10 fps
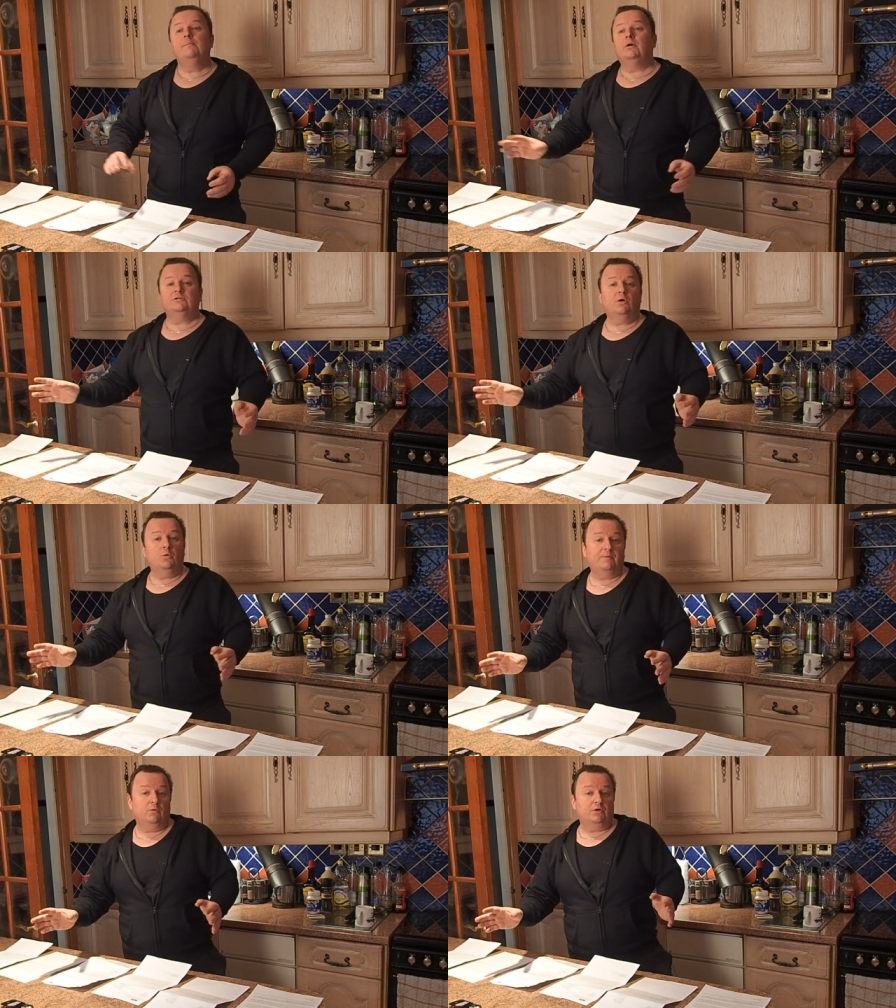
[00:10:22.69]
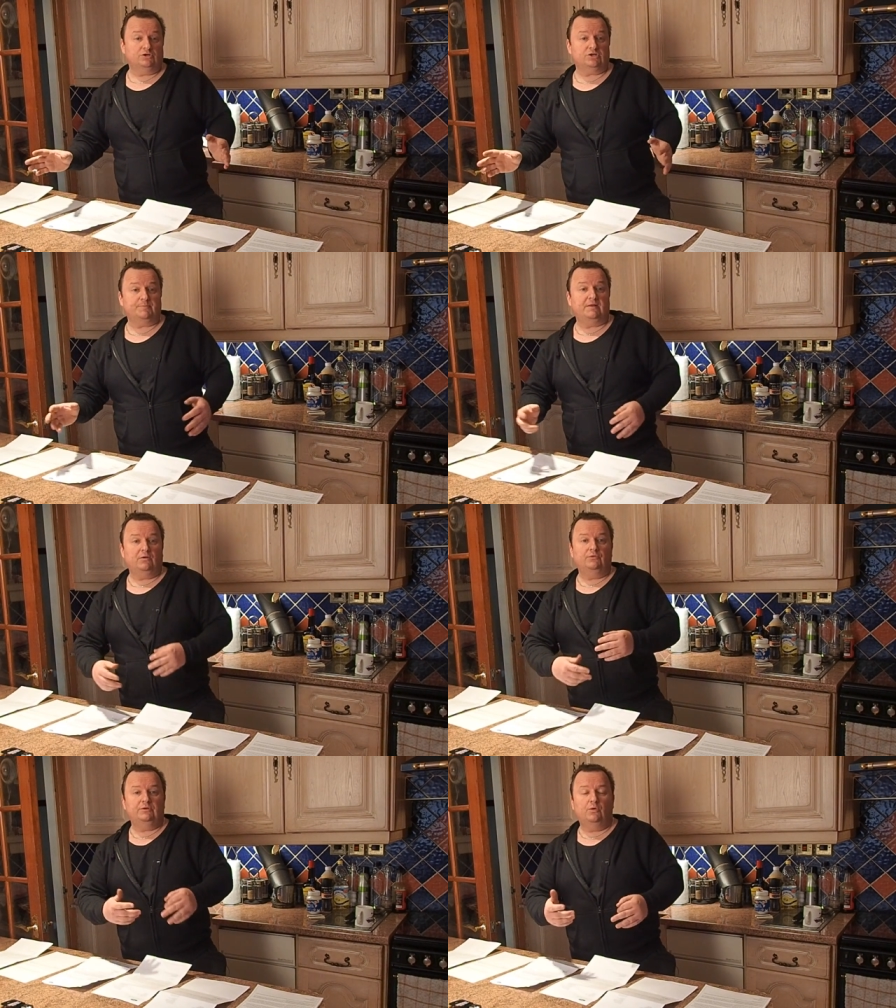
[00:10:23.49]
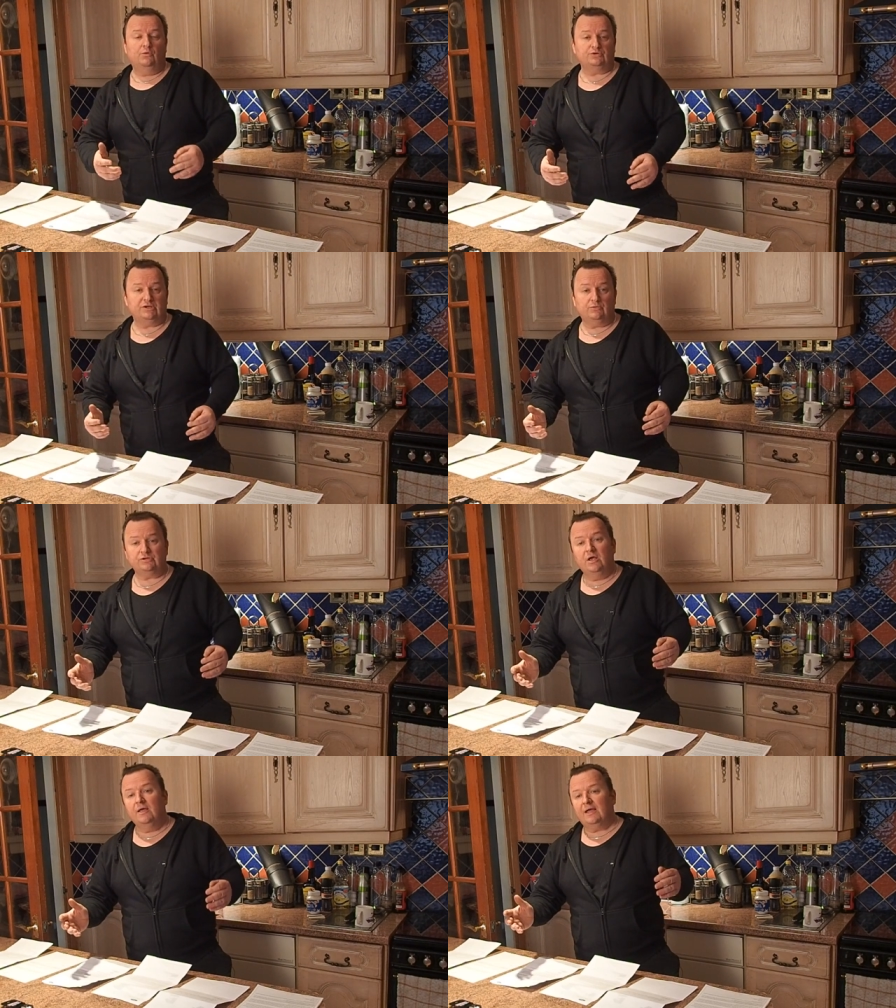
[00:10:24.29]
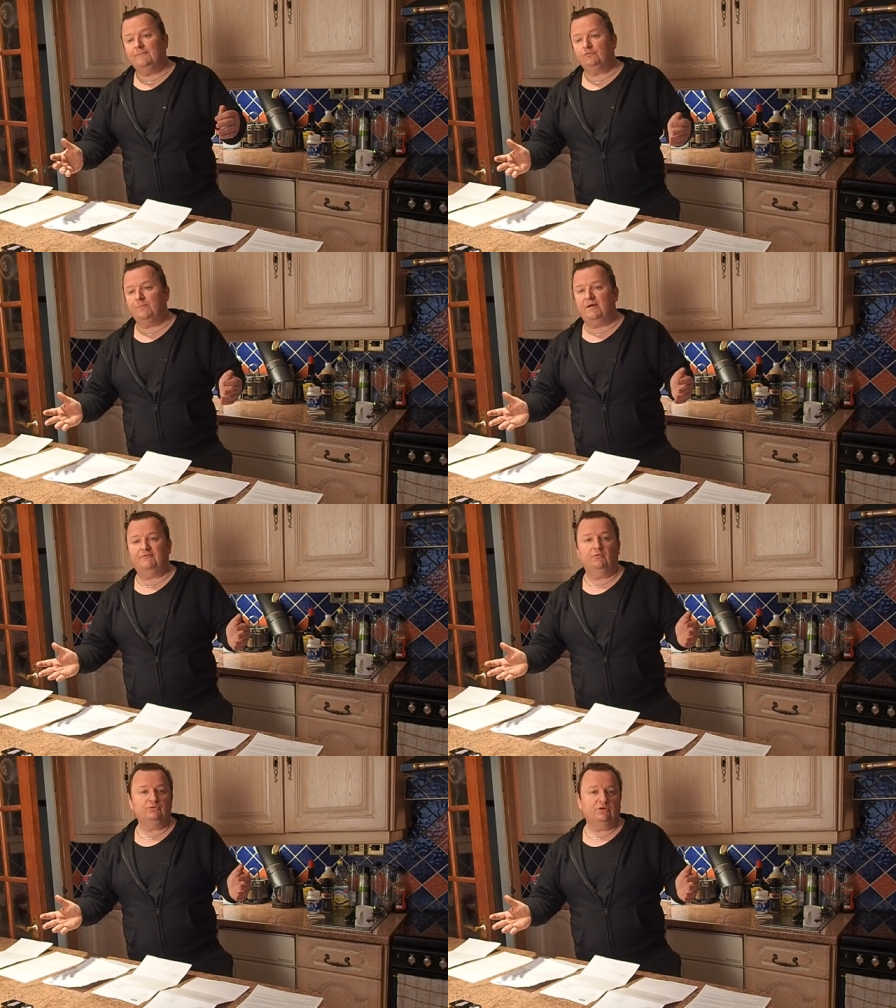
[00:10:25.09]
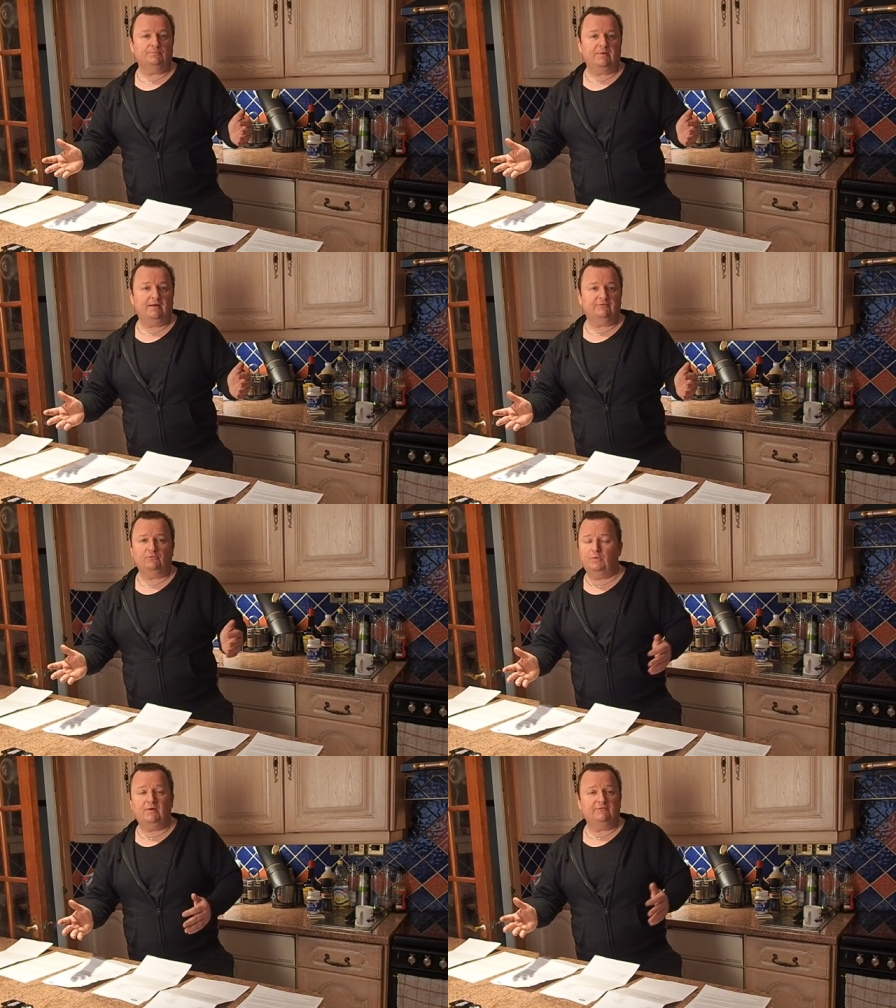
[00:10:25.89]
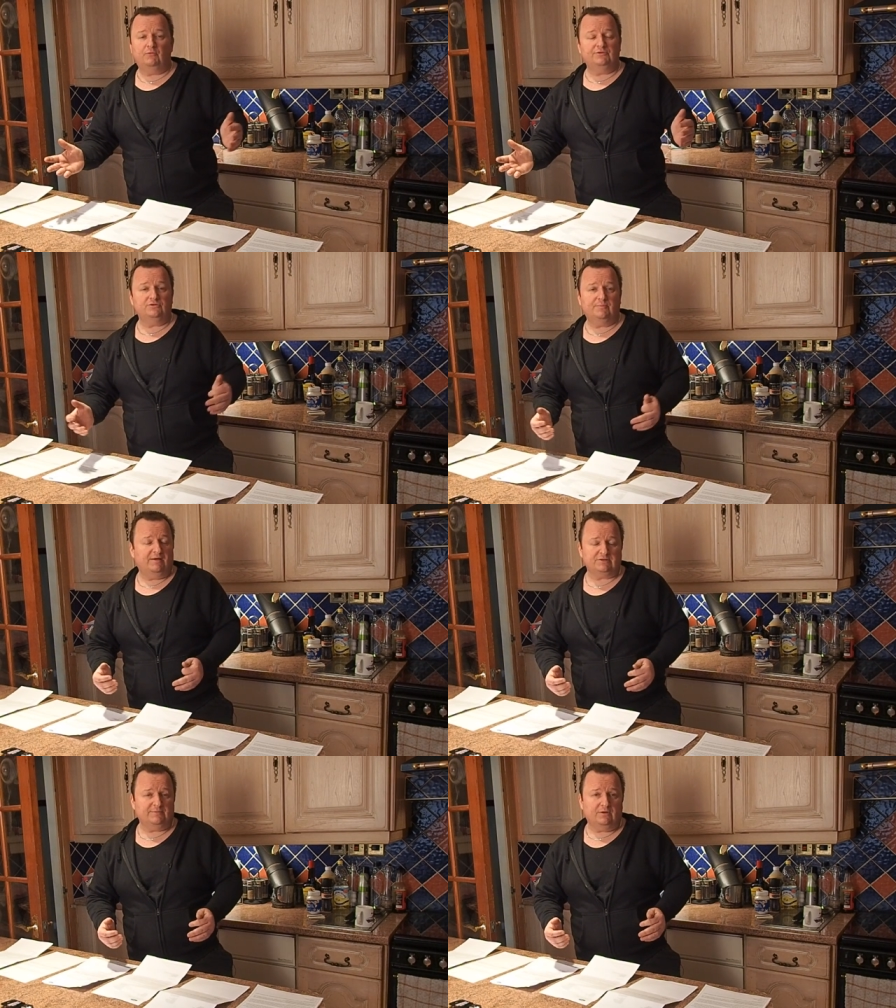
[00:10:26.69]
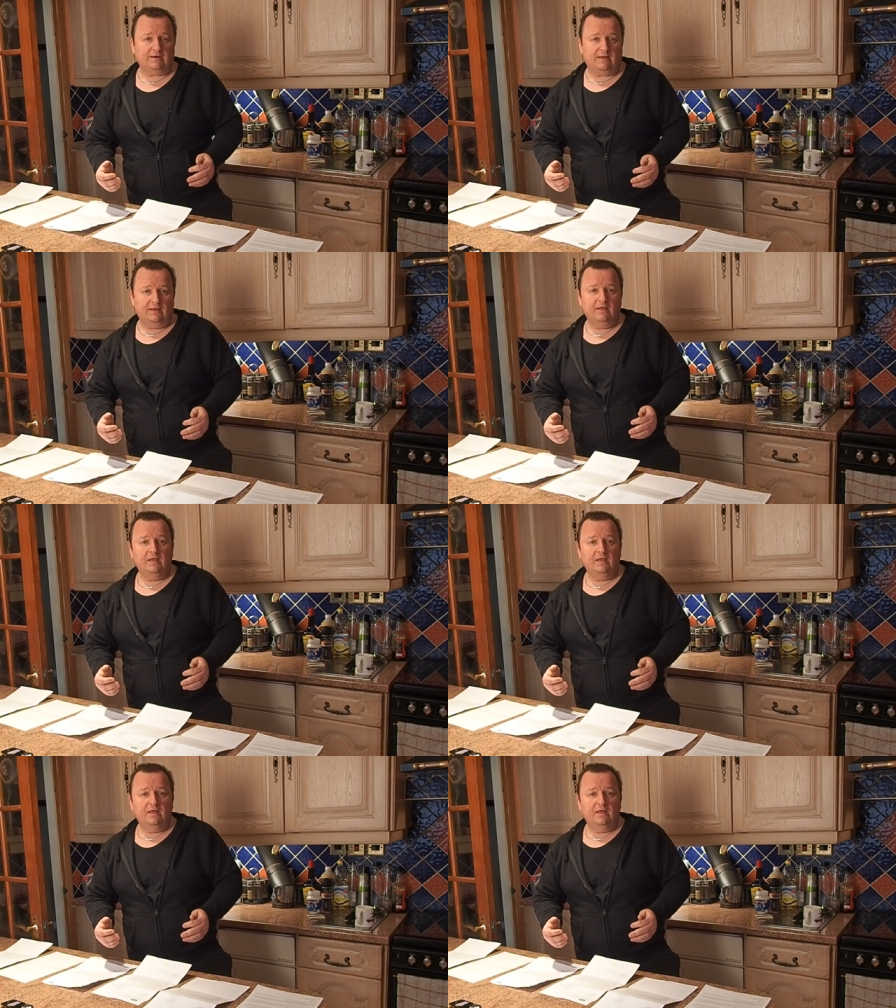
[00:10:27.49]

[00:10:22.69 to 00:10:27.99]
My total bill, because I spent on the oil seals, come to about £40 odd, £41, £42, something like that.